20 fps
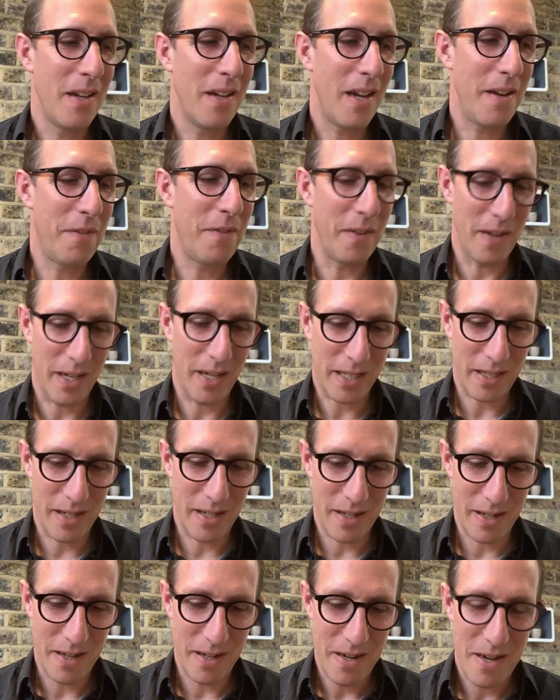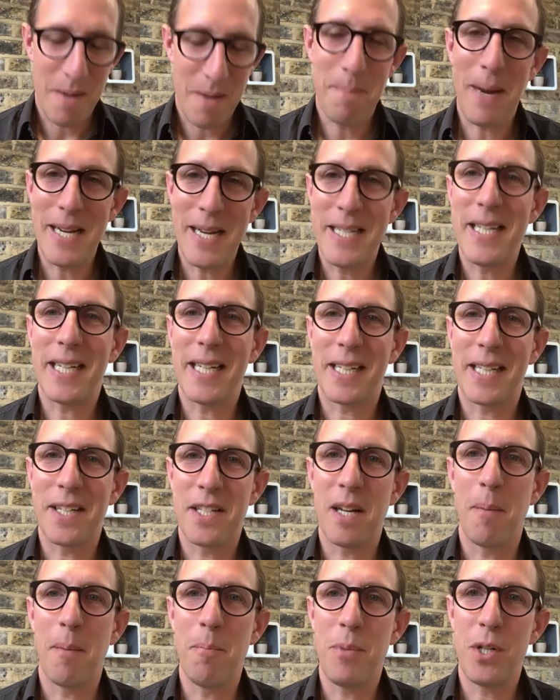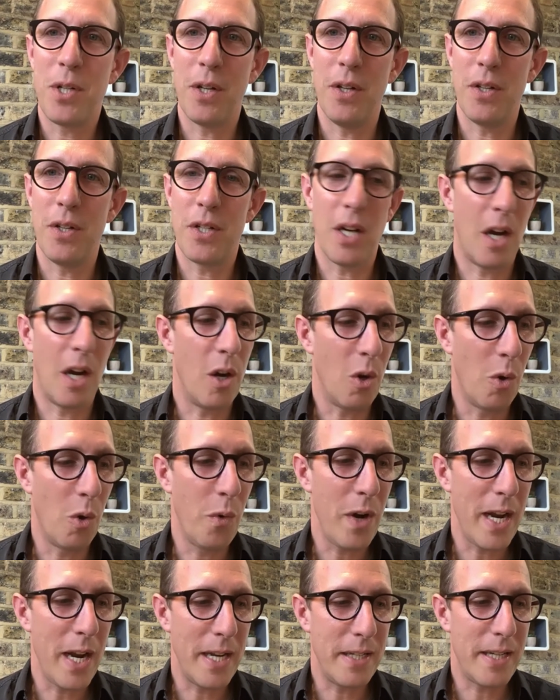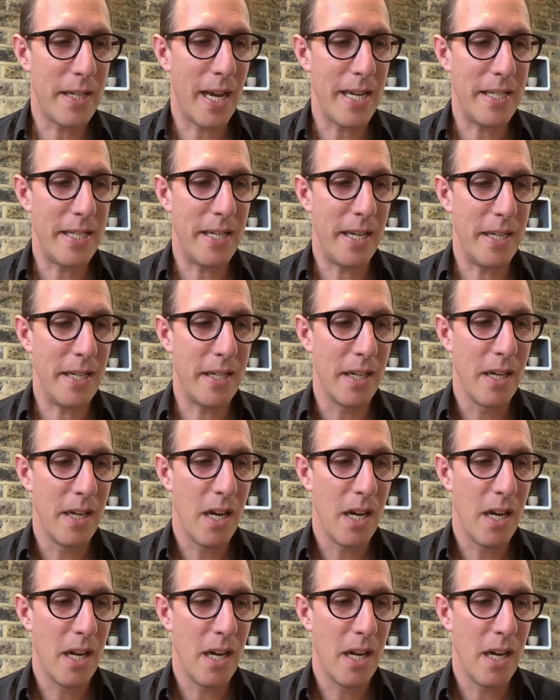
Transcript: if you like, our basic assumptions are orientated